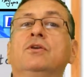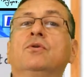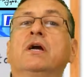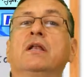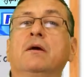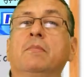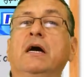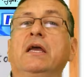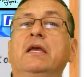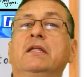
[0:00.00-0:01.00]
you can
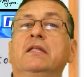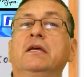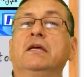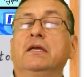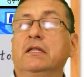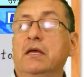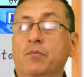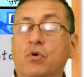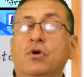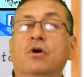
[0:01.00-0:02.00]
buy the, the
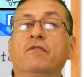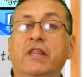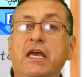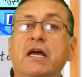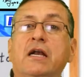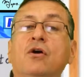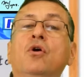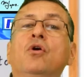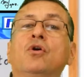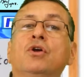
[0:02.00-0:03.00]
book over there,
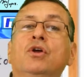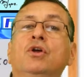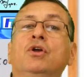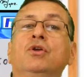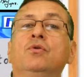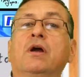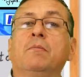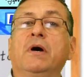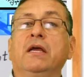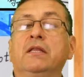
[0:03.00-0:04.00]
or you
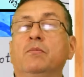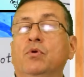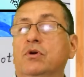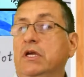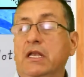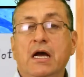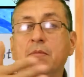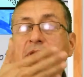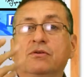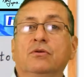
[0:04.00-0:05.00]
can buy the book in
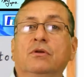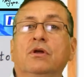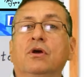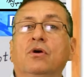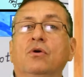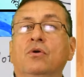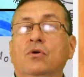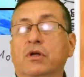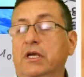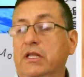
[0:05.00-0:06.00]
Amazon
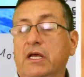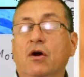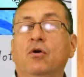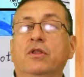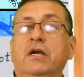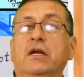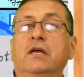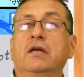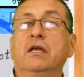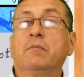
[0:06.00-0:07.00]
or in the other,
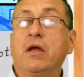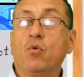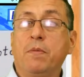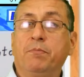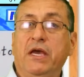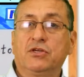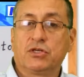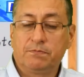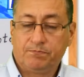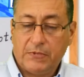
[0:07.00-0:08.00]
in my web
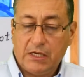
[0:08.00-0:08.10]
page.